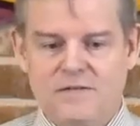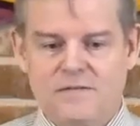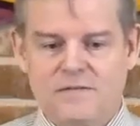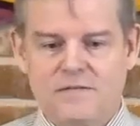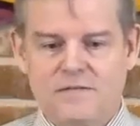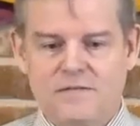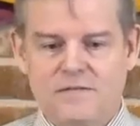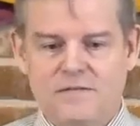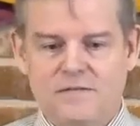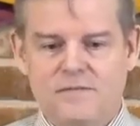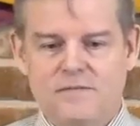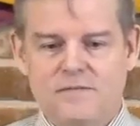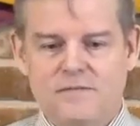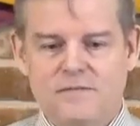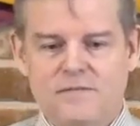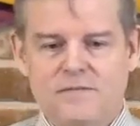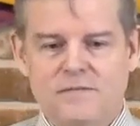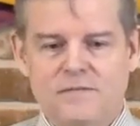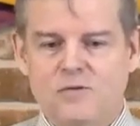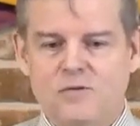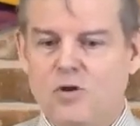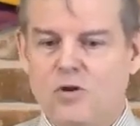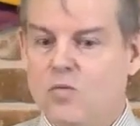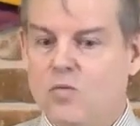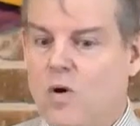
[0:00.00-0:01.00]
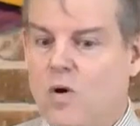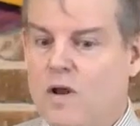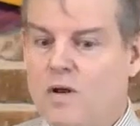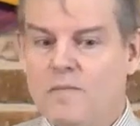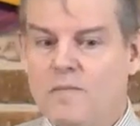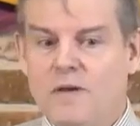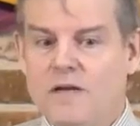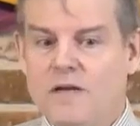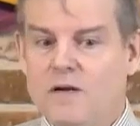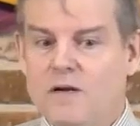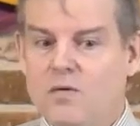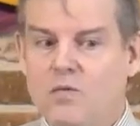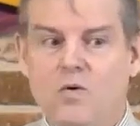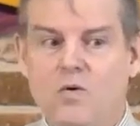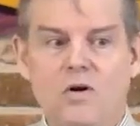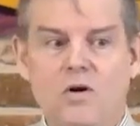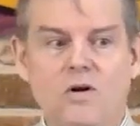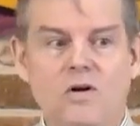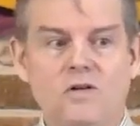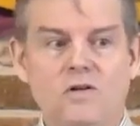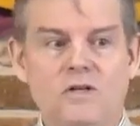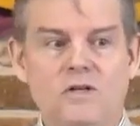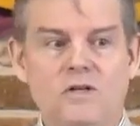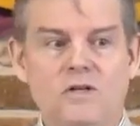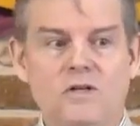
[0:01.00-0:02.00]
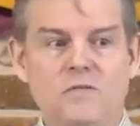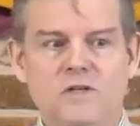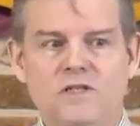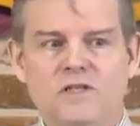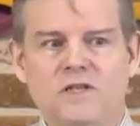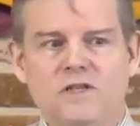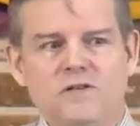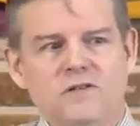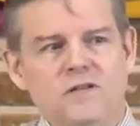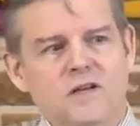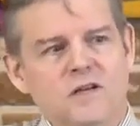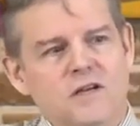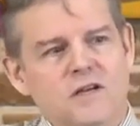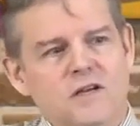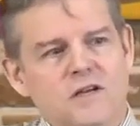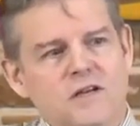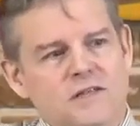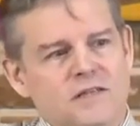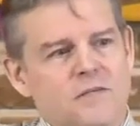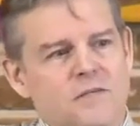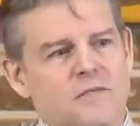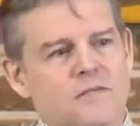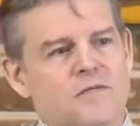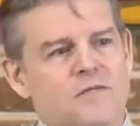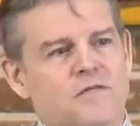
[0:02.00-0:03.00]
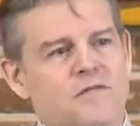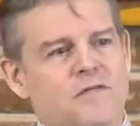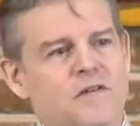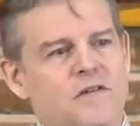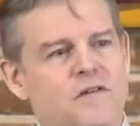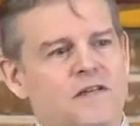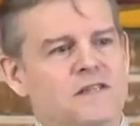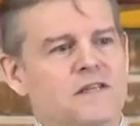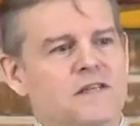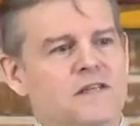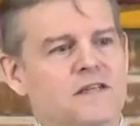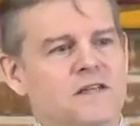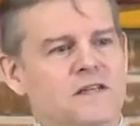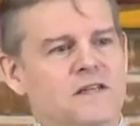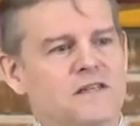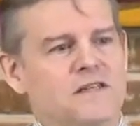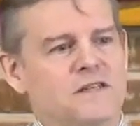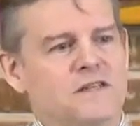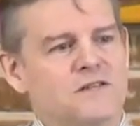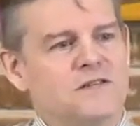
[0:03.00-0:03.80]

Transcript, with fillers: I don't want to be in a world in which there's some fuzziness,